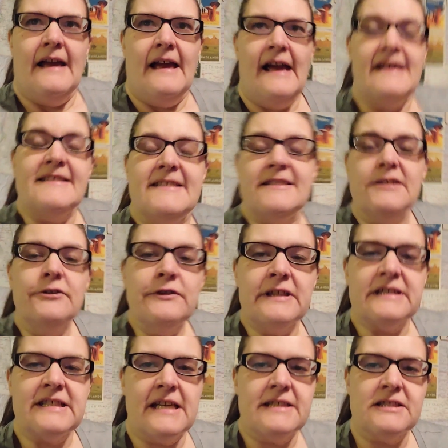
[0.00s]
As soon
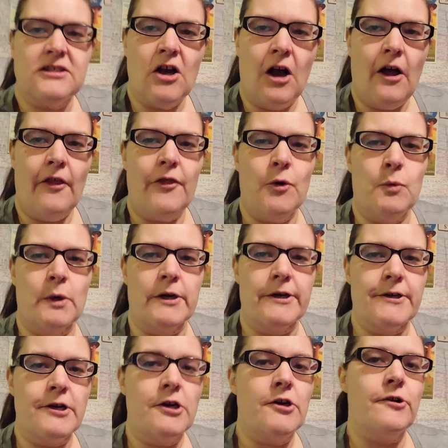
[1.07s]
as I saw the word
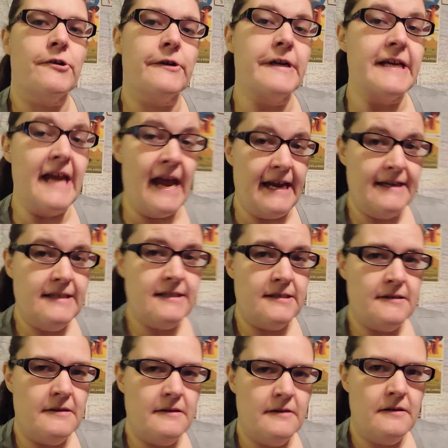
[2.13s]
create
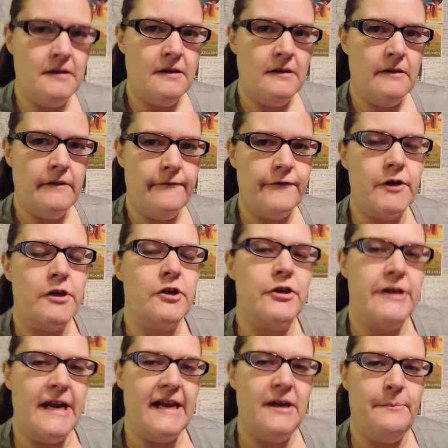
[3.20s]
for
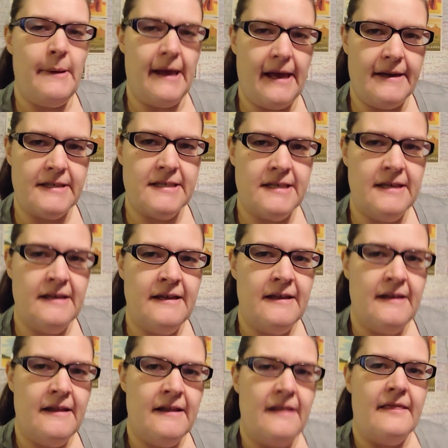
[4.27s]
create a pet,
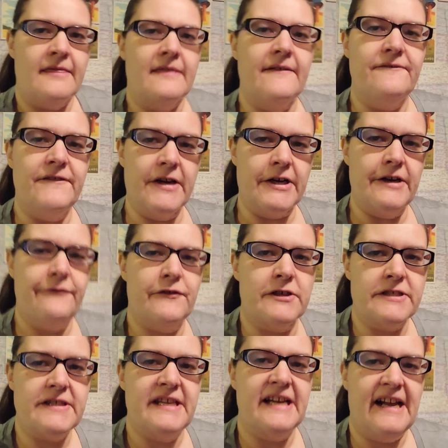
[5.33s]
the very
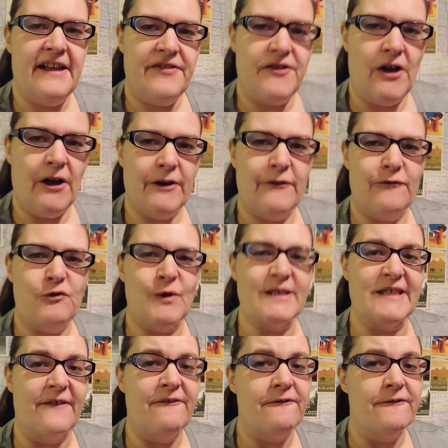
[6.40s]
first thing I thought of was
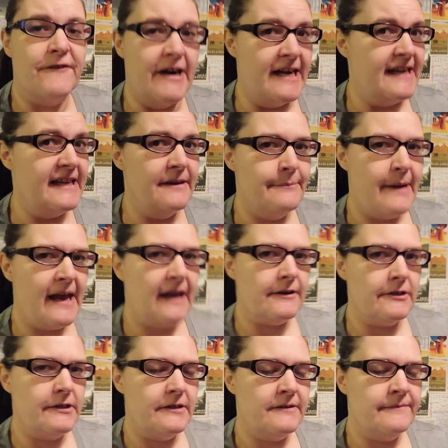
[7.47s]
a
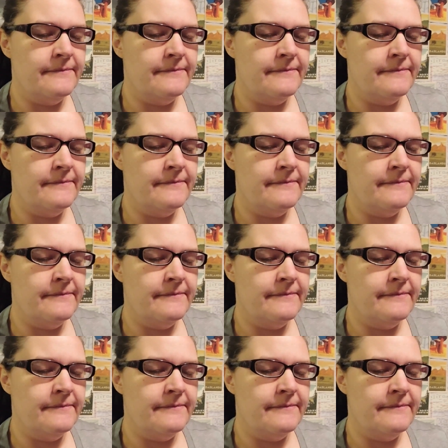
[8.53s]
Frankenpattern.